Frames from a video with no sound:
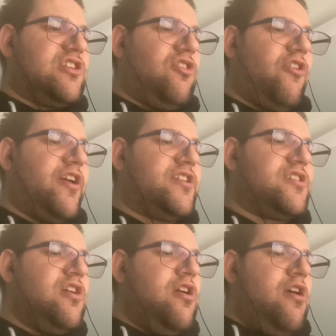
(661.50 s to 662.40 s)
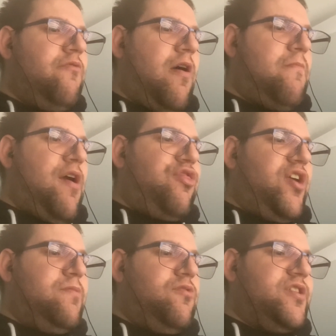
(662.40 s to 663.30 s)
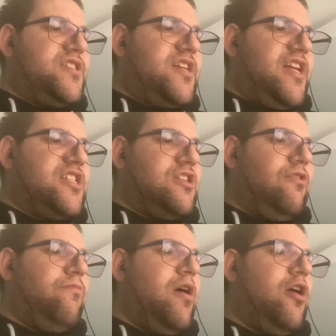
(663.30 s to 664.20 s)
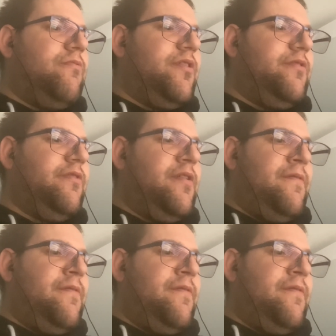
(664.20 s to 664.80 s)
the Lions, won by 3 points against North Melbourne,